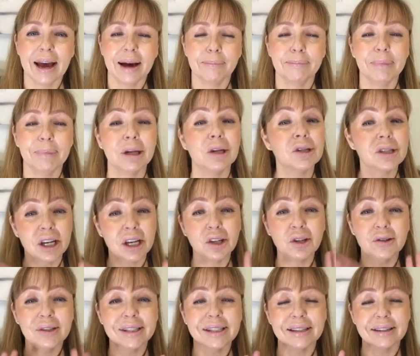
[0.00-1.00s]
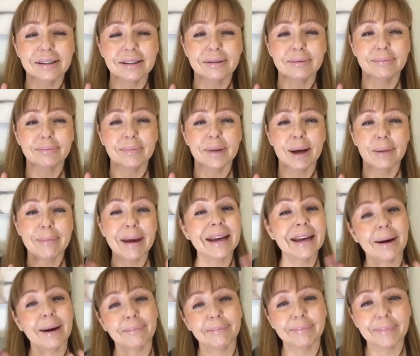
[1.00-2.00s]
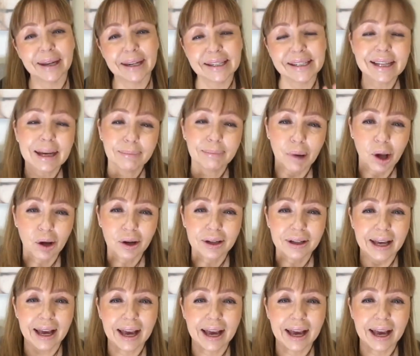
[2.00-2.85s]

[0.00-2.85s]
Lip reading: because I use a makeup and a sunblock,